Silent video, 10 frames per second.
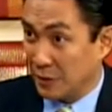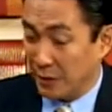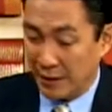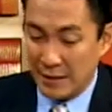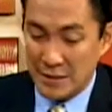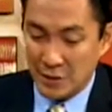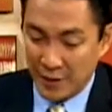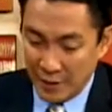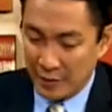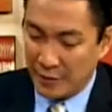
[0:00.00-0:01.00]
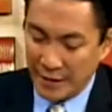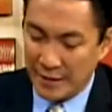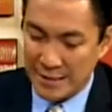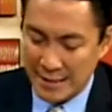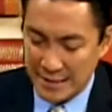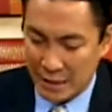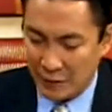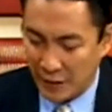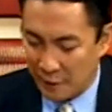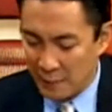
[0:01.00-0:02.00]
Okay. So very, very interesting stuff.
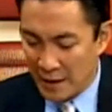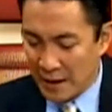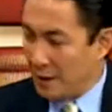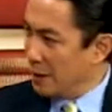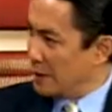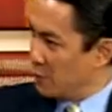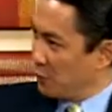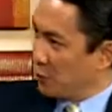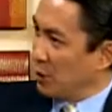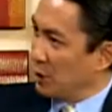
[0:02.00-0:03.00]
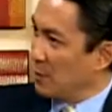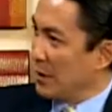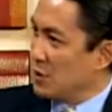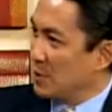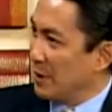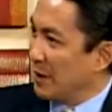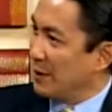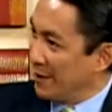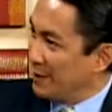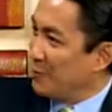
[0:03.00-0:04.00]
Now, let's move to Dr. Maj naman.
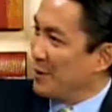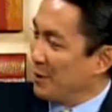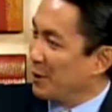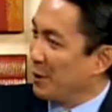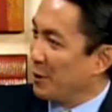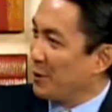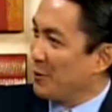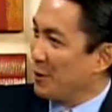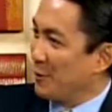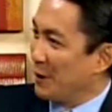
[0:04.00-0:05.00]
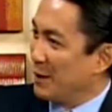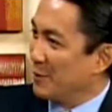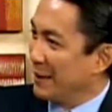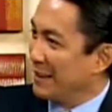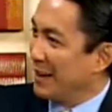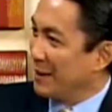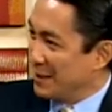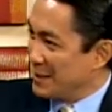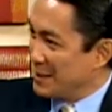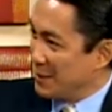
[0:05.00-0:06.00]
I've been ignoring you for a while, but now
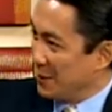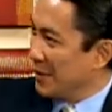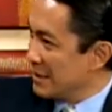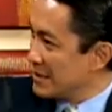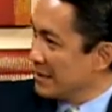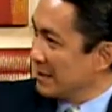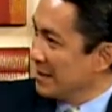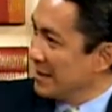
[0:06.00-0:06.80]
you're in the hot seat.